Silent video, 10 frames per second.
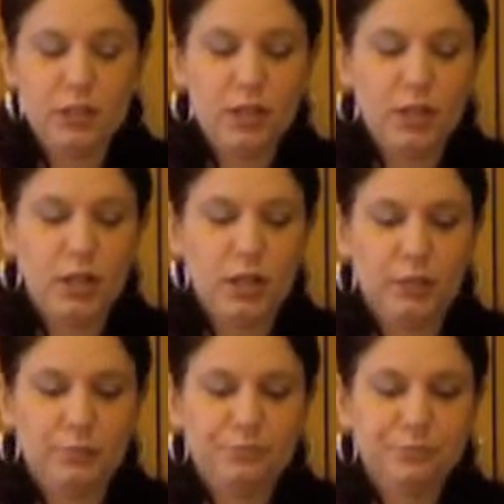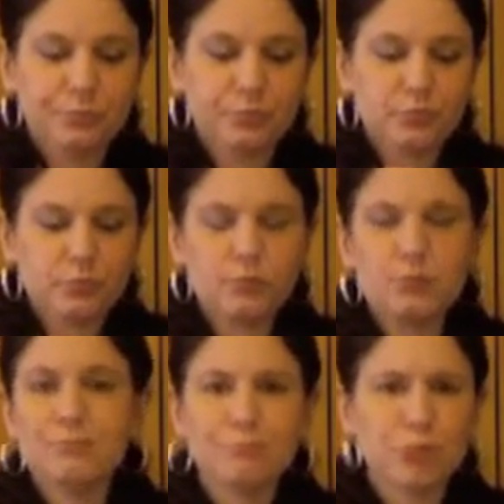
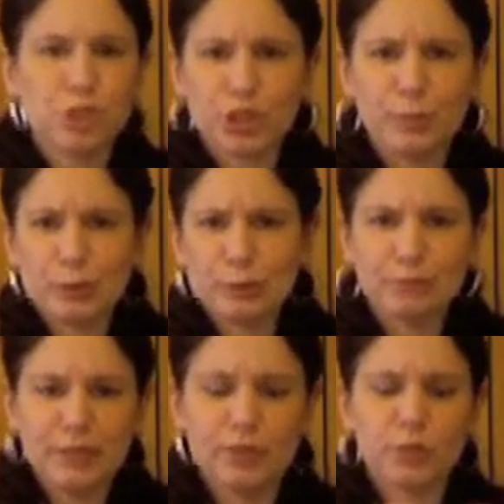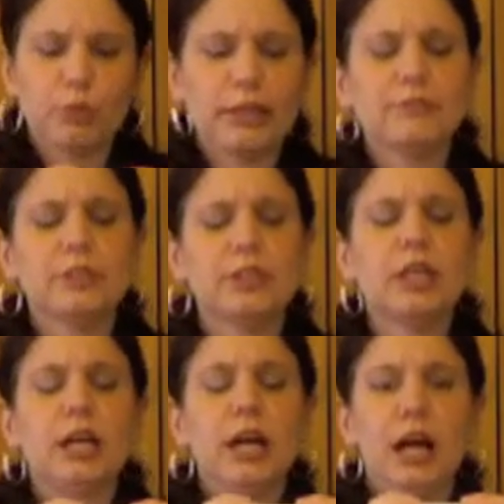pusher upper, lever, whatever.
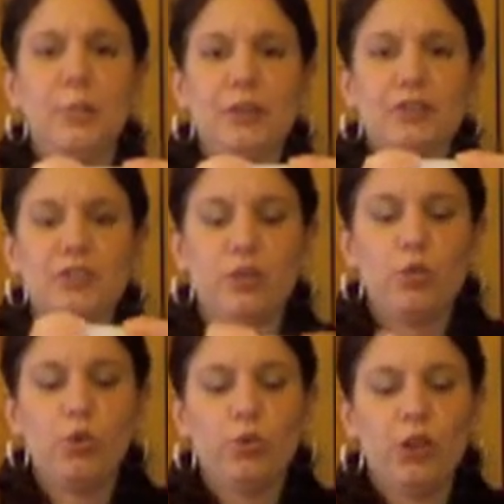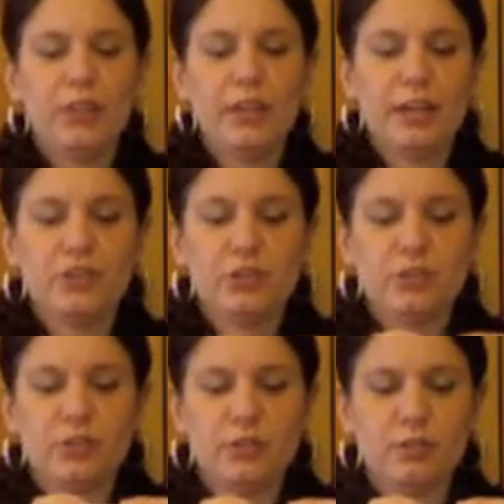I'm just going to hold on the edges.
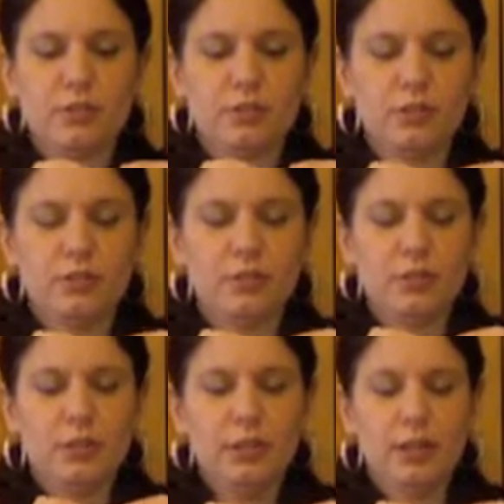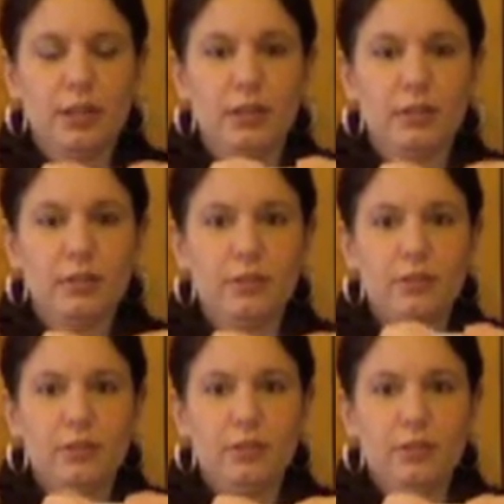And
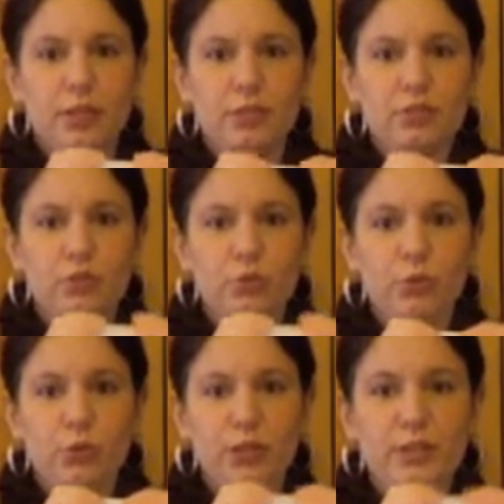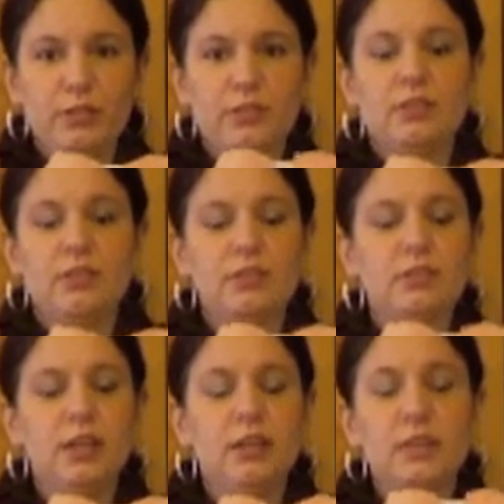it squeezes in,
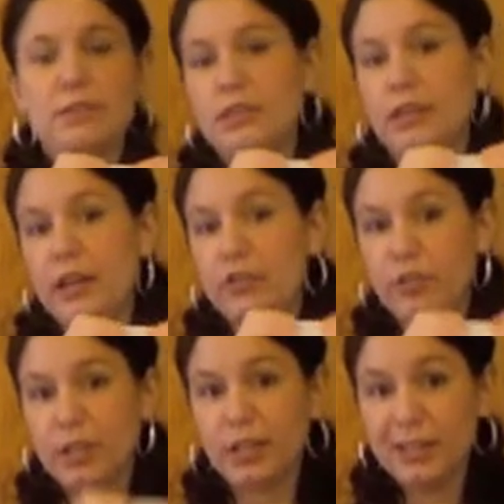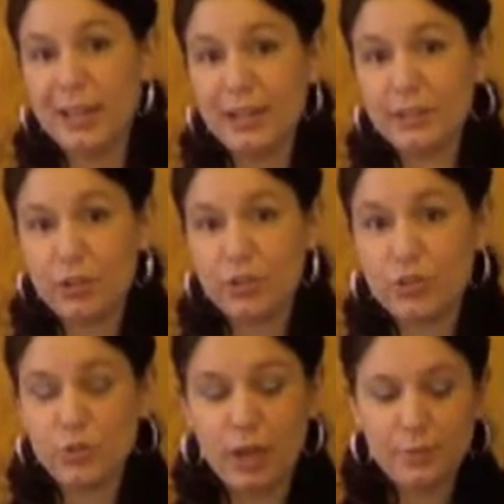and that's going to actually connect our
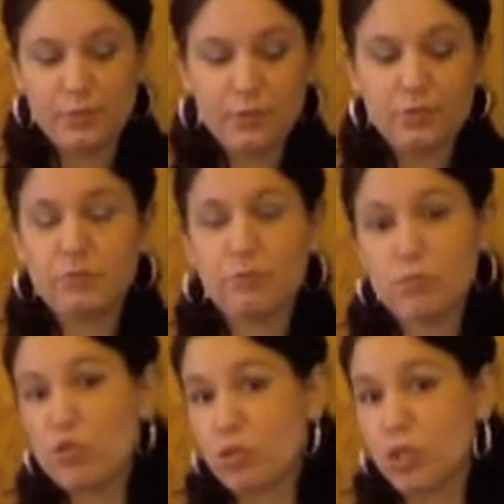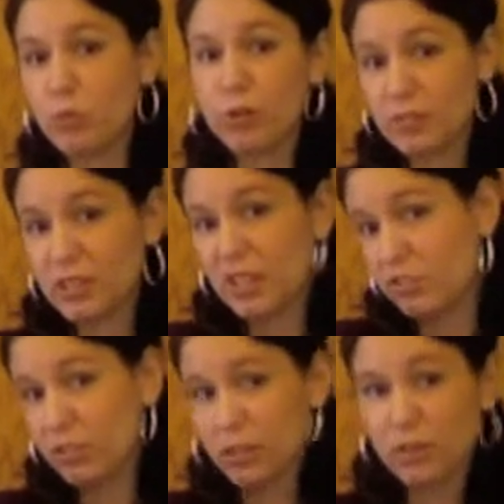two capsules. Usually it works.
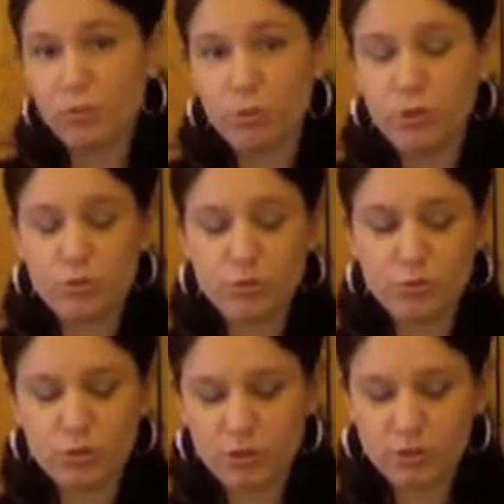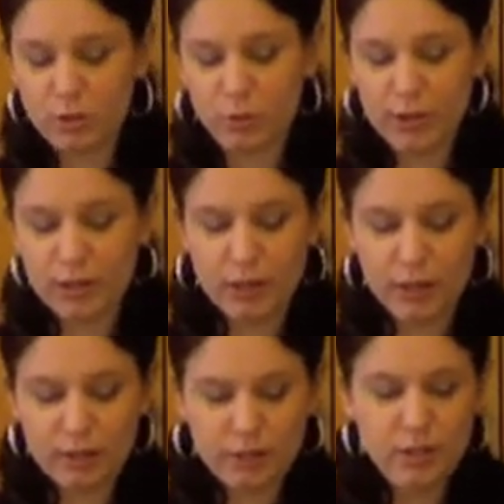Occasionally there's one or two that doesn't quite
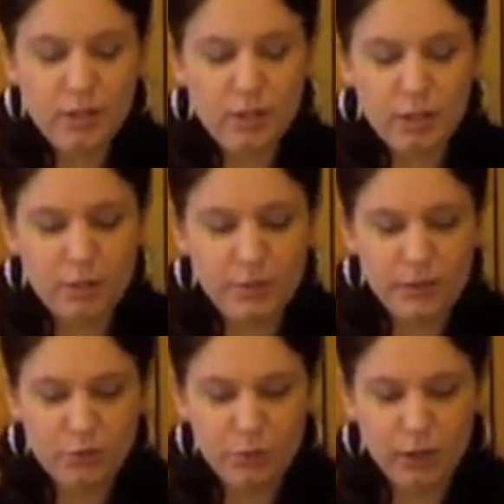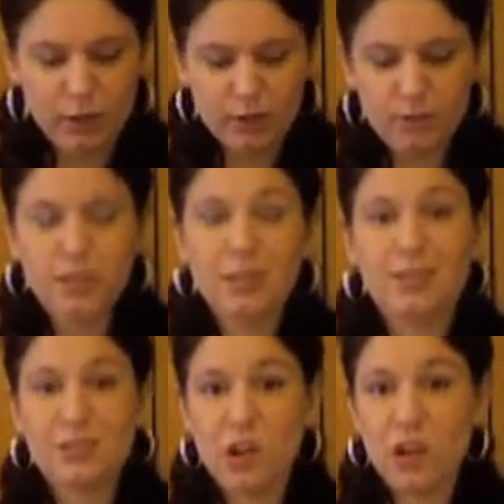connect. That's okay.
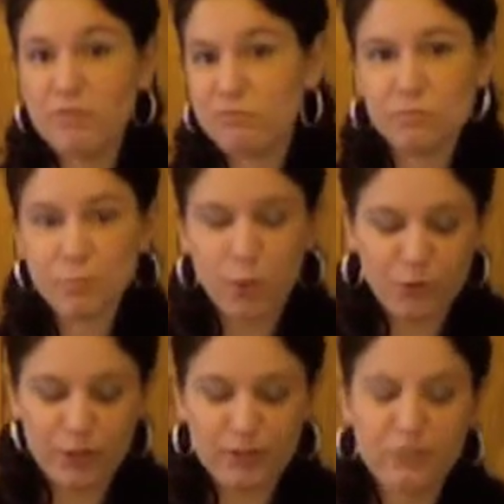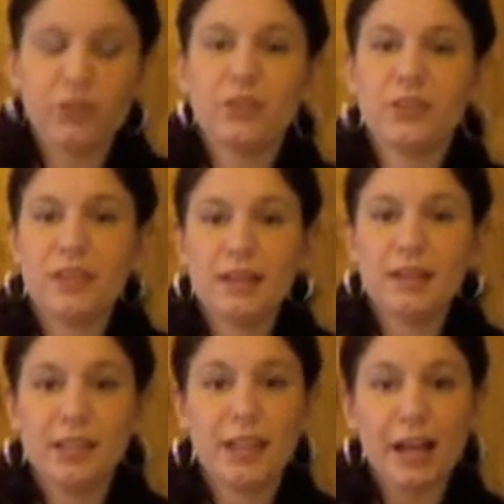It's not perfect. These aren't
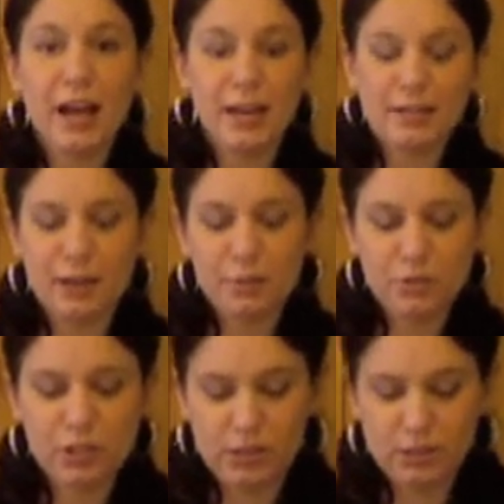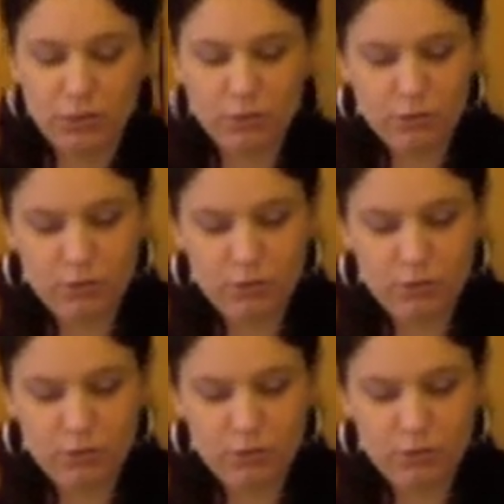exactly like high-tech machines here.